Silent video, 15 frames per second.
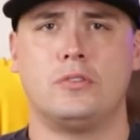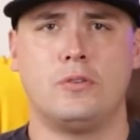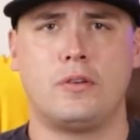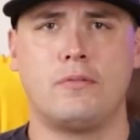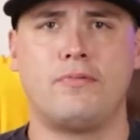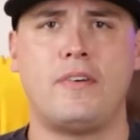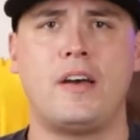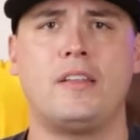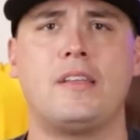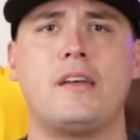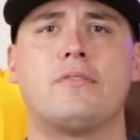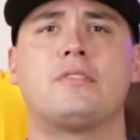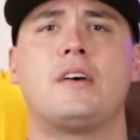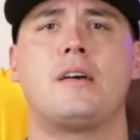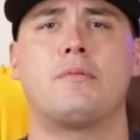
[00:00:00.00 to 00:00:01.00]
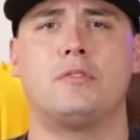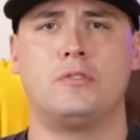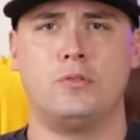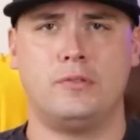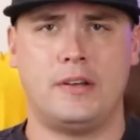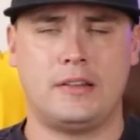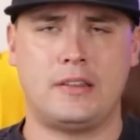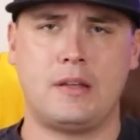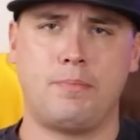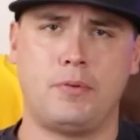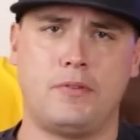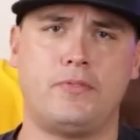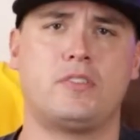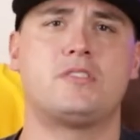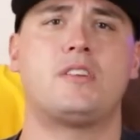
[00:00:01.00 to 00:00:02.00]
you can finally have time to doodle out that
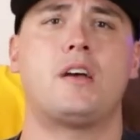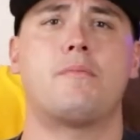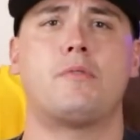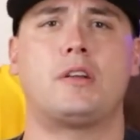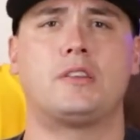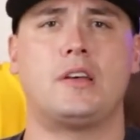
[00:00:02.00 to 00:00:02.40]
perfect shamrock